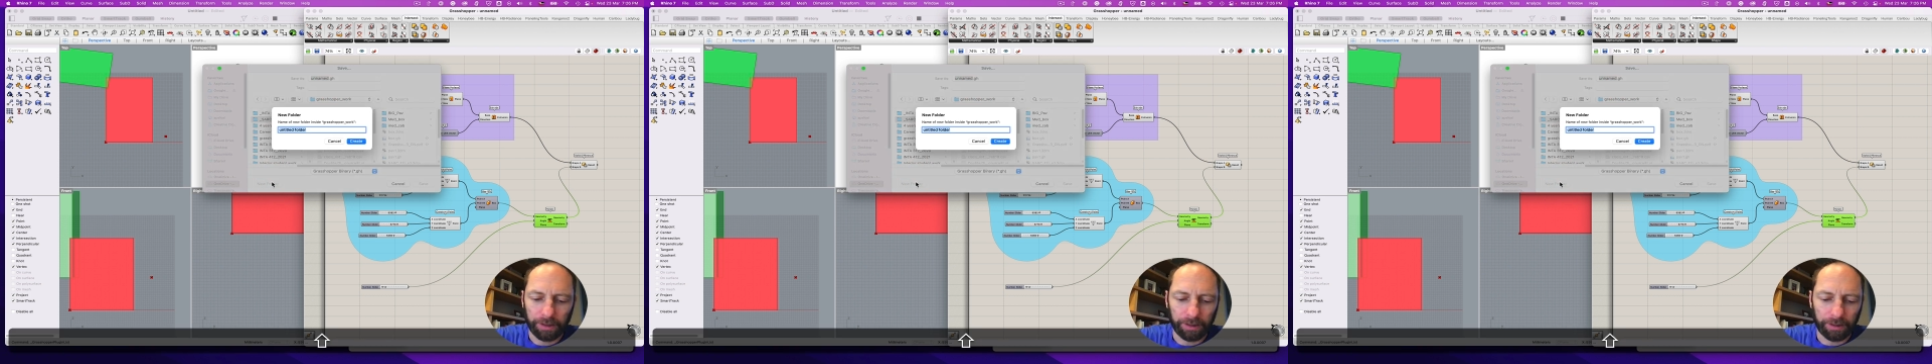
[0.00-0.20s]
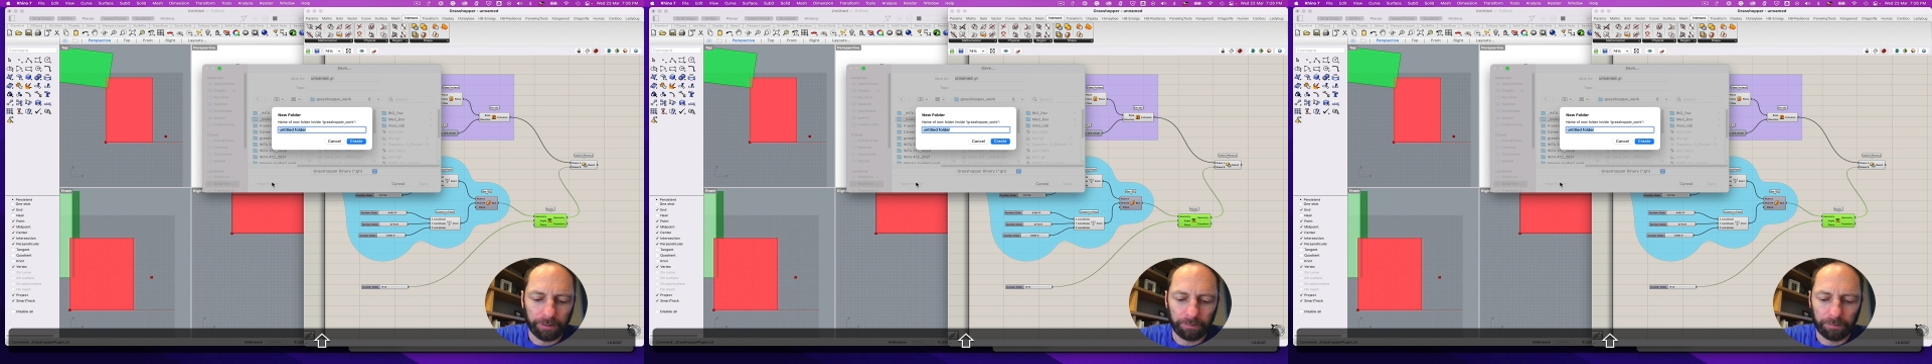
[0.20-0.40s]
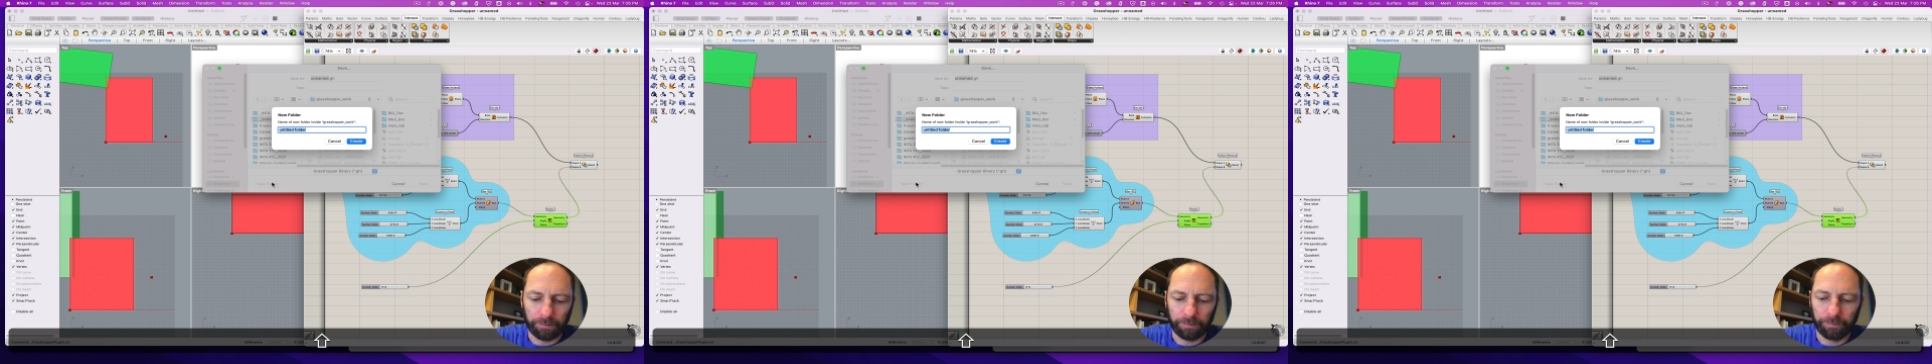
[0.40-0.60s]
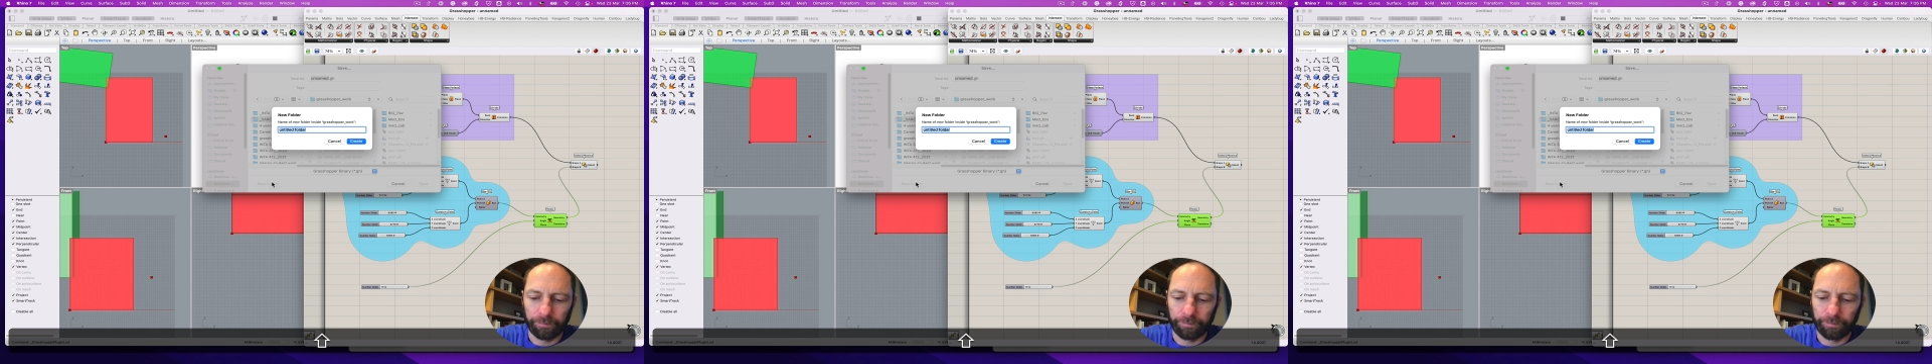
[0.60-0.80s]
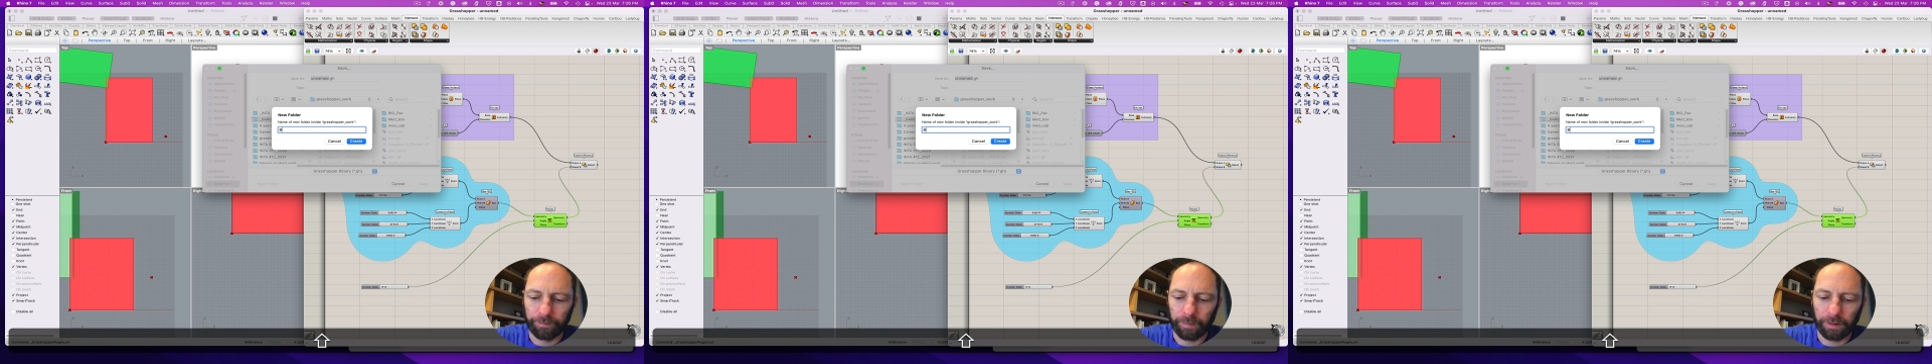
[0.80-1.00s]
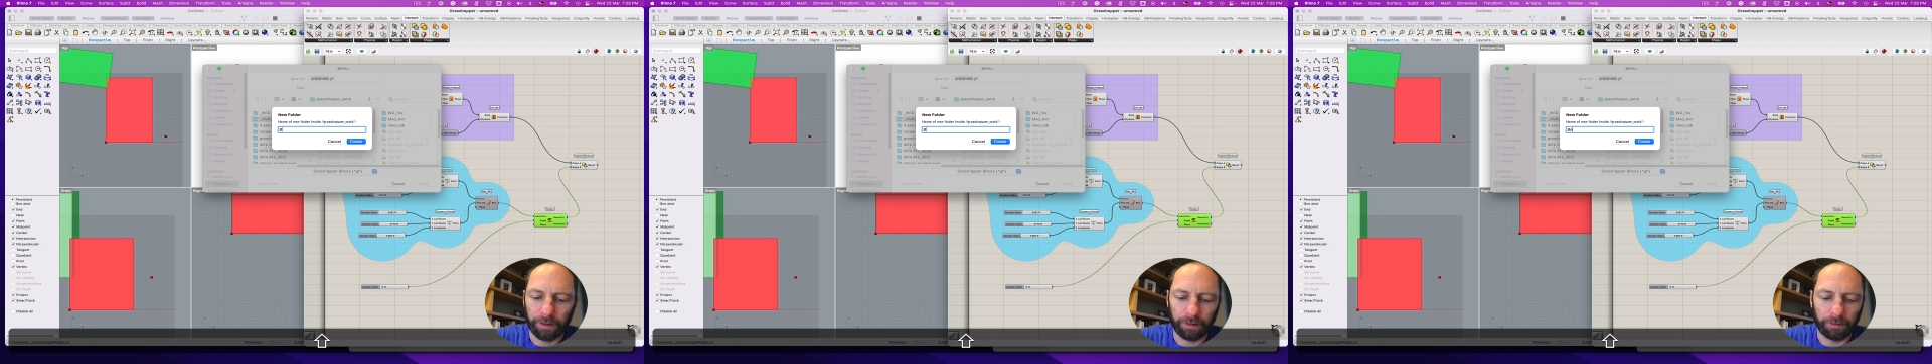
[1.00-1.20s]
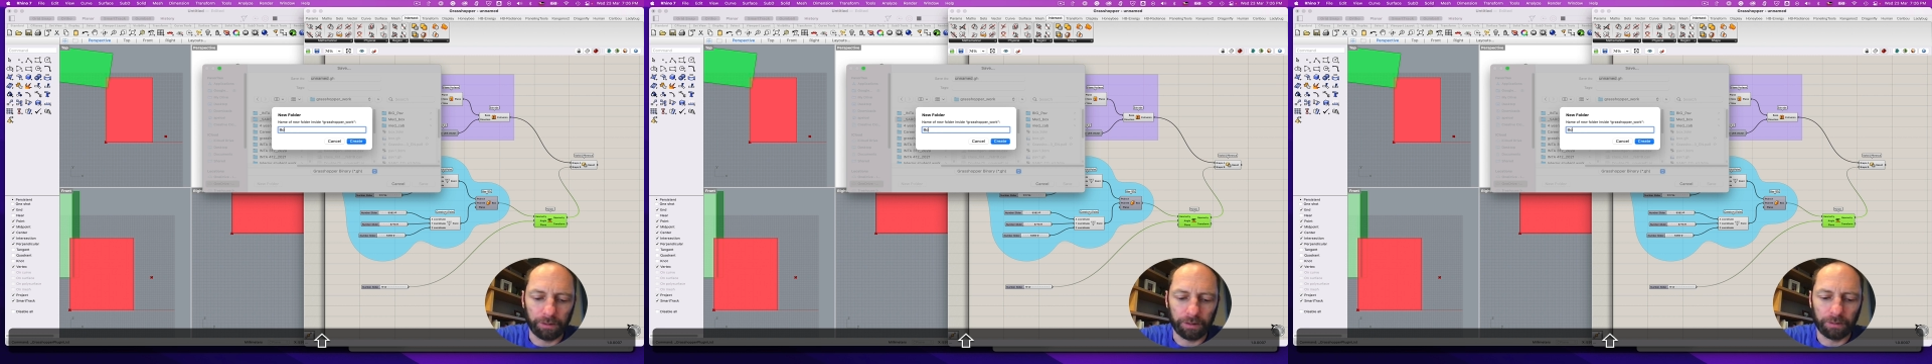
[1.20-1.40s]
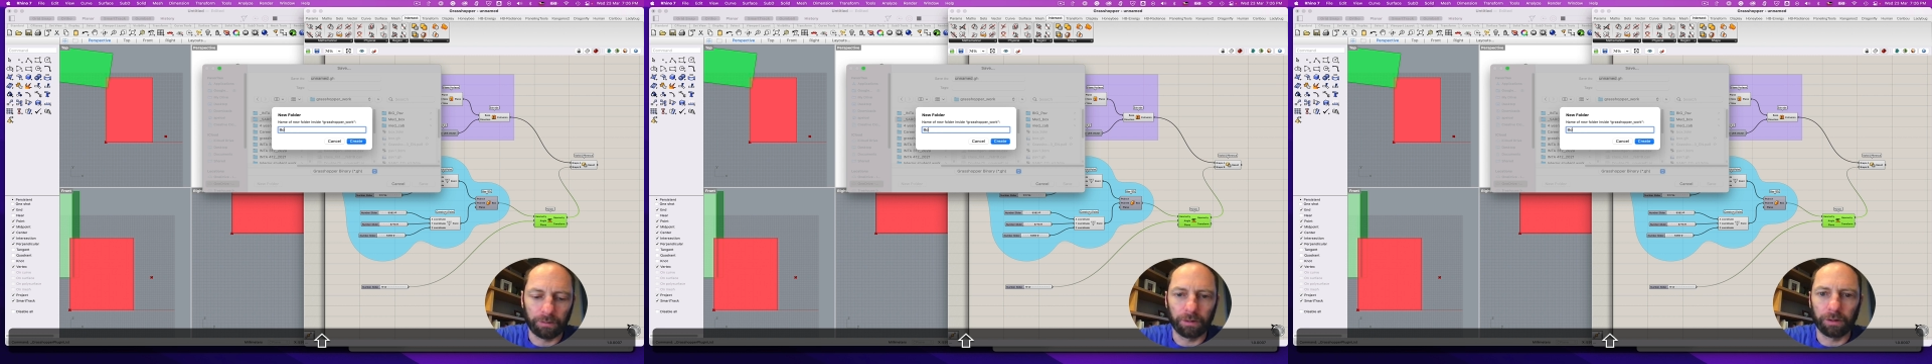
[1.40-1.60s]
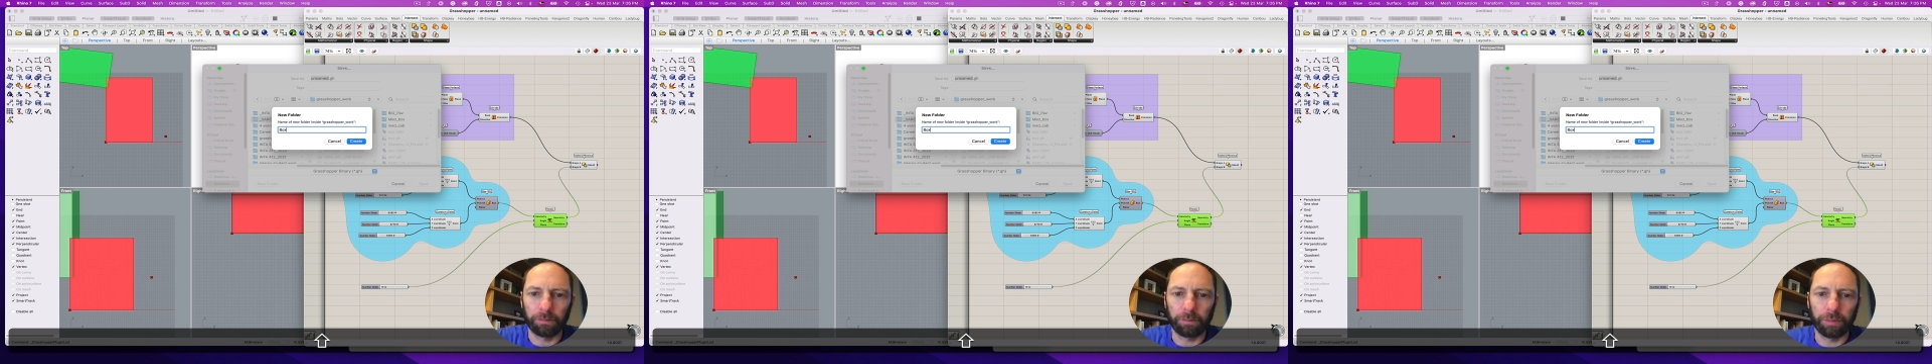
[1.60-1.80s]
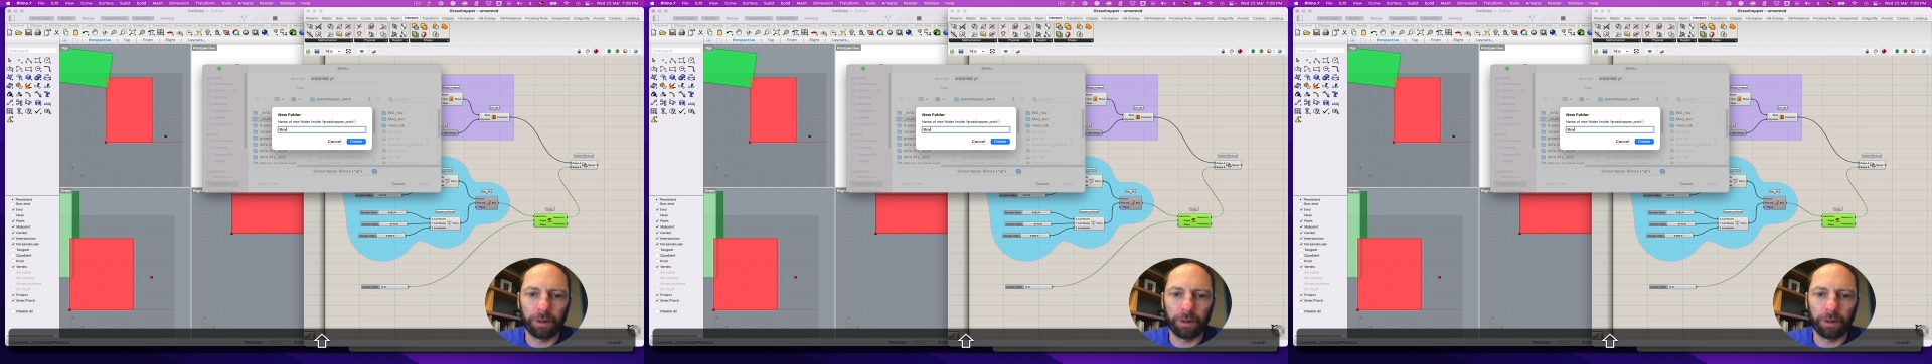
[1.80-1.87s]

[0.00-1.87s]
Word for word: Um, so let's call it